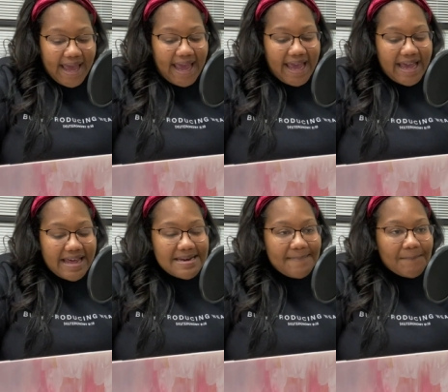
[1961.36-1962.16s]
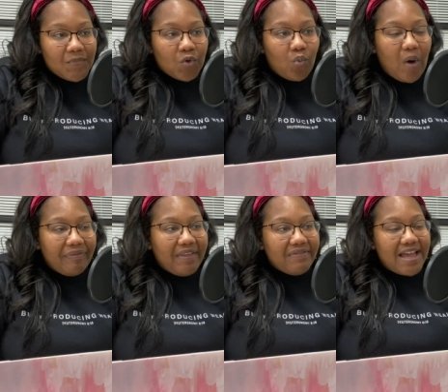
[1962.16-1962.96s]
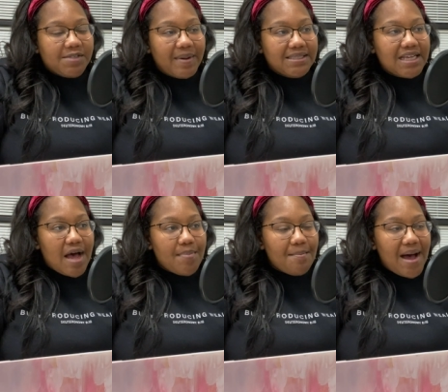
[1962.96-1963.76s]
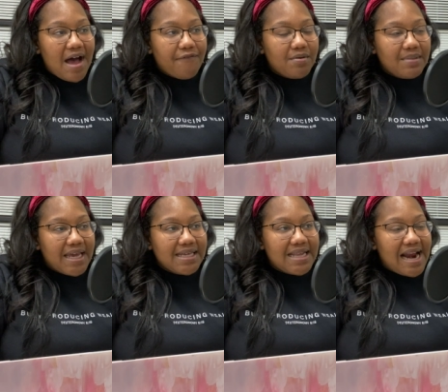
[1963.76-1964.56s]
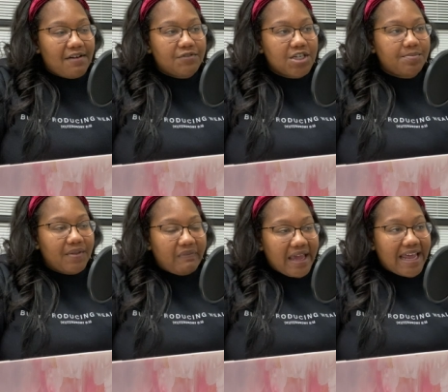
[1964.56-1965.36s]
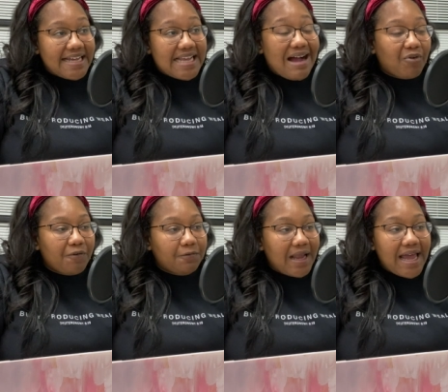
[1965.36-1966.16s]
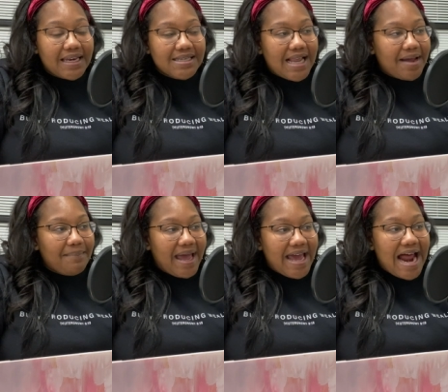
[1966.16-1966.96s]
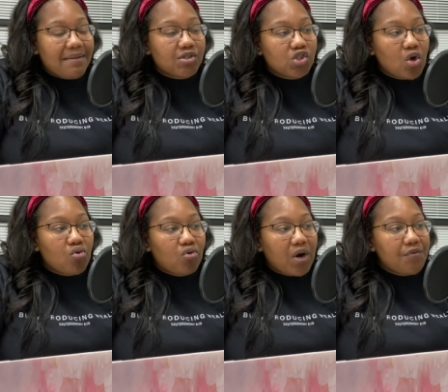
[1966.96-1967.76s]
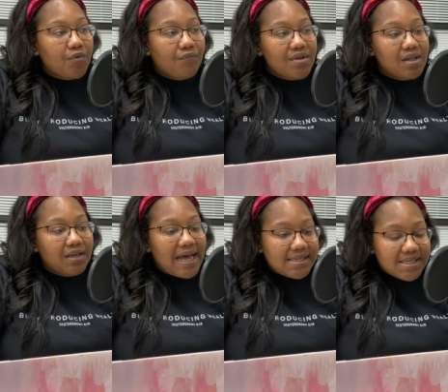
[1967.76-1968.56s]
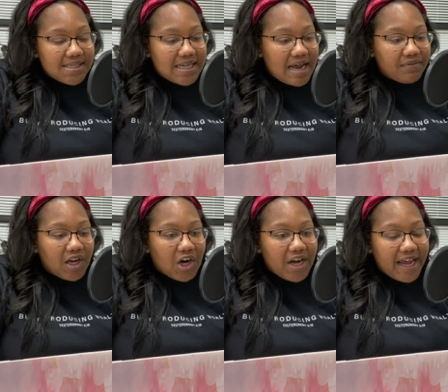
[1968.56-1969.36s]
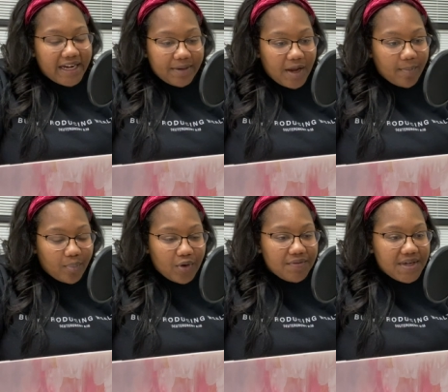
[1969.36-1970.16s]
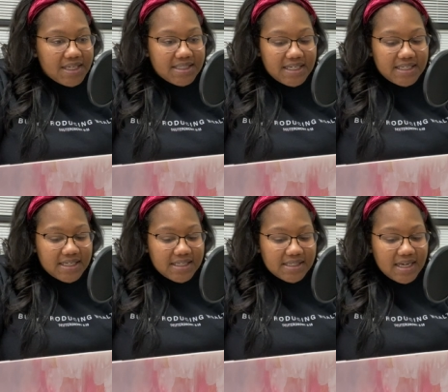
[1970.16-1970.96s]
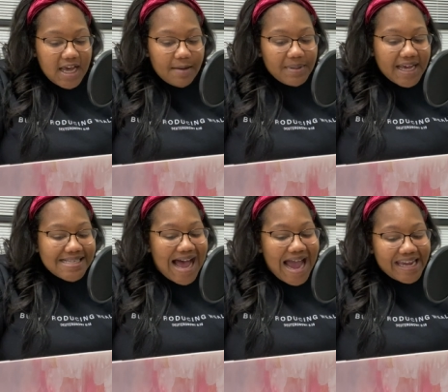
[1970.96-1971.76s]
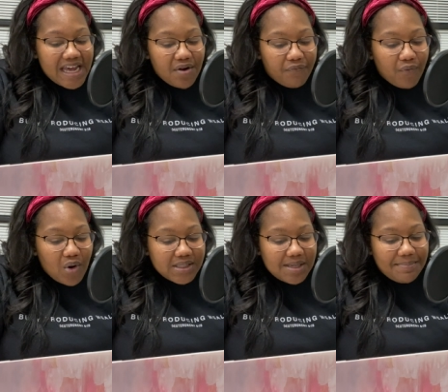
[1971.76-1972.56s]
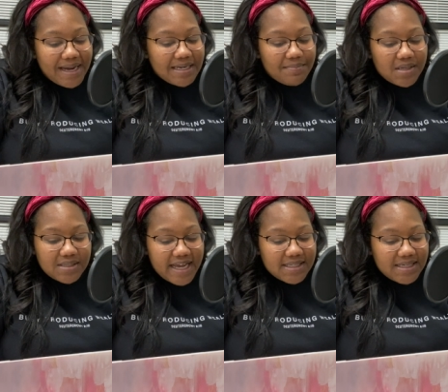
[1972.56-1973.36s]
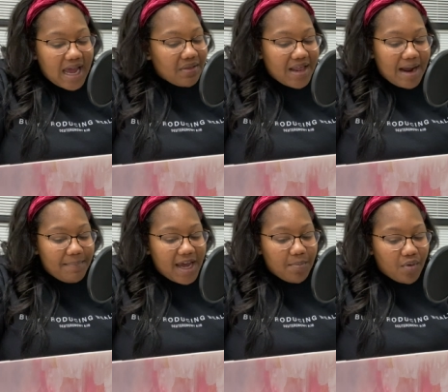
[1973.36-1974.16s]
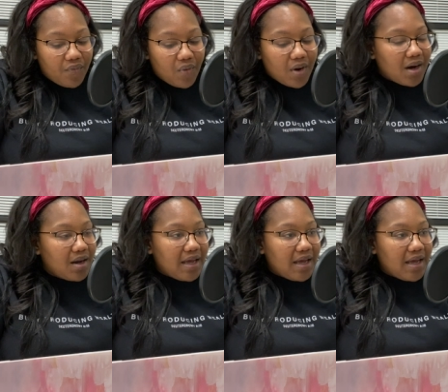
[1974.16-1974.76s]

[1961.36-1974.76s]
And one thing that's been top of mind for me that I've just been thinking as I reflect is like, man, I'm so grateful for the lessons that I've learned in previous seasons because I can't afford to make the mistakes now that I made before.